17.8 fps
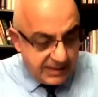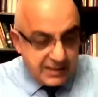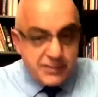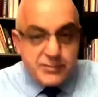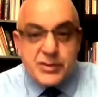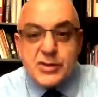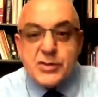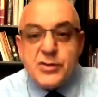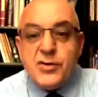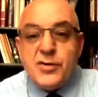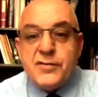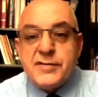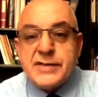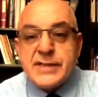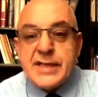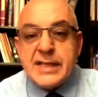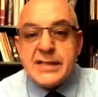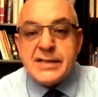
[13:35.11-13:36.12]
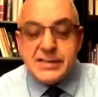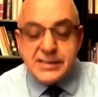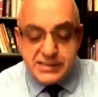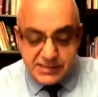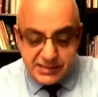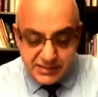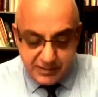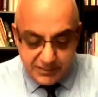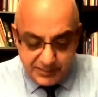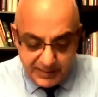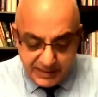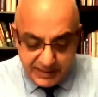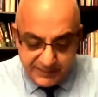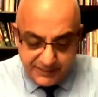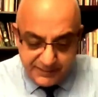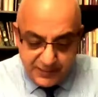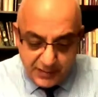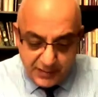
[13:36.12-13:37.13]
Let me go over that list on my
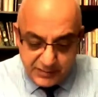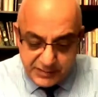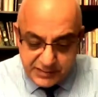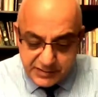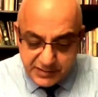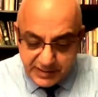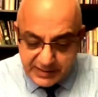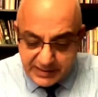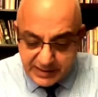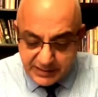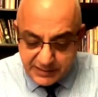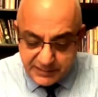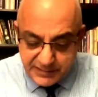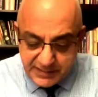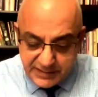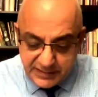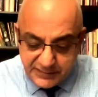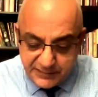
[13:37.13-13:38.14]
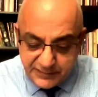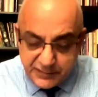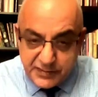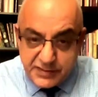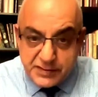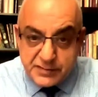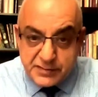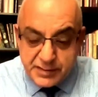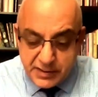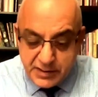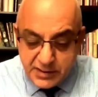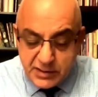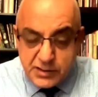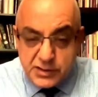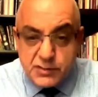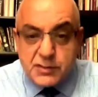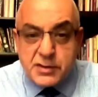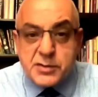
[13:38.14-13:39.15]
phone so I can read it for you.
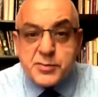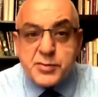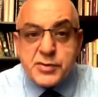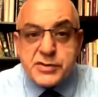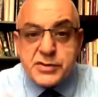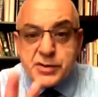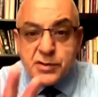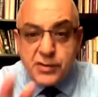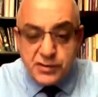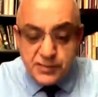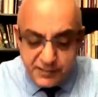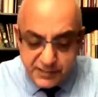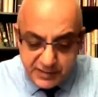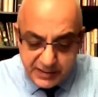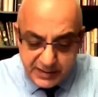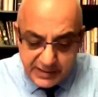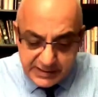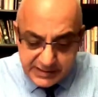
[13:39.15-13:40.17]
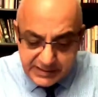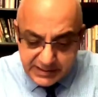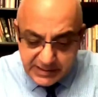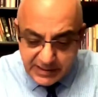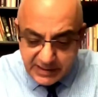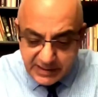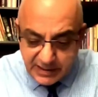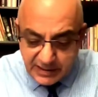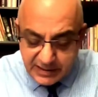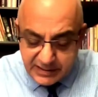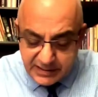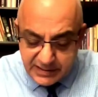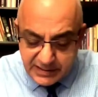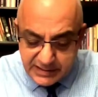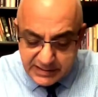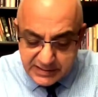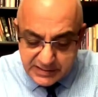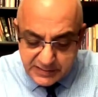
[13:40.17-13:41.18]
You want to put the whole list on
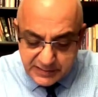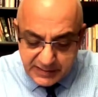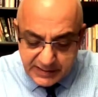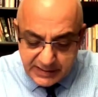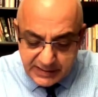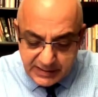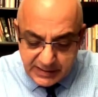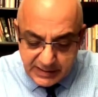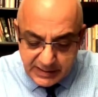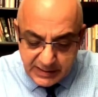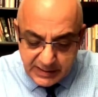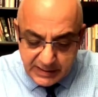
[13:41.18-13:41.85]
the screen?